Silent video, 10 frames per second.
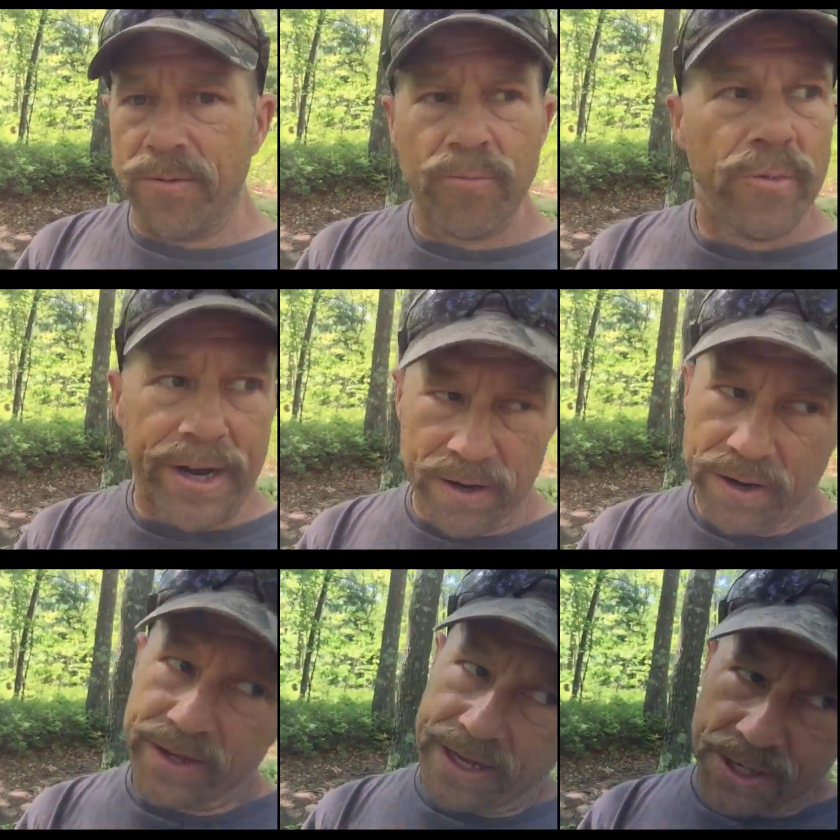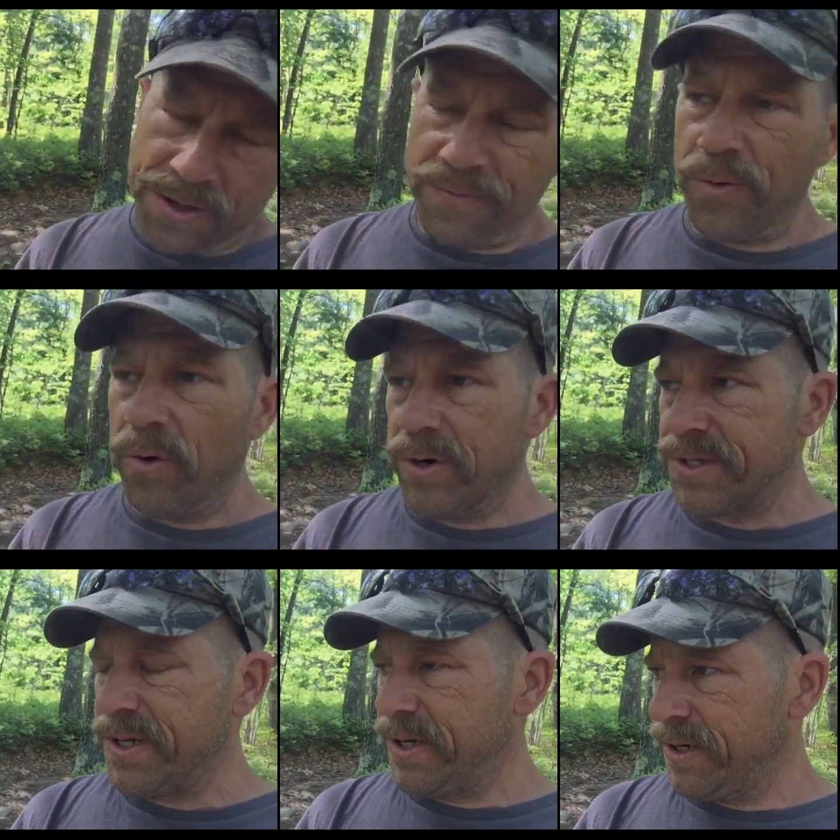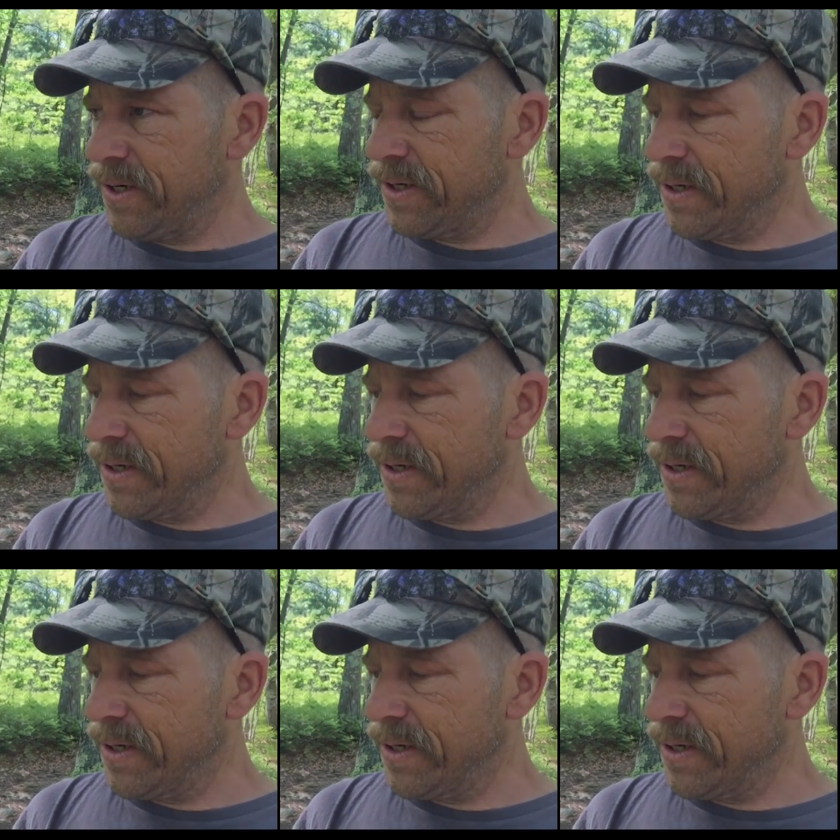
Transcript: right at the edge of the forest here.